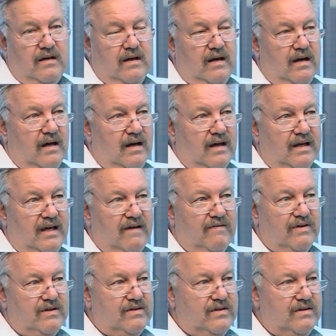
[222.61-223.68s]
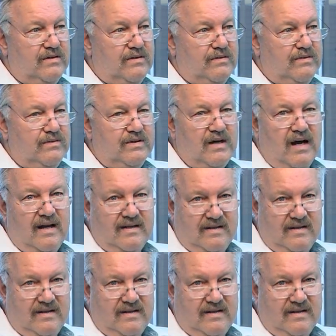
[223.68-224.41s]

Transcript: uh, given to Don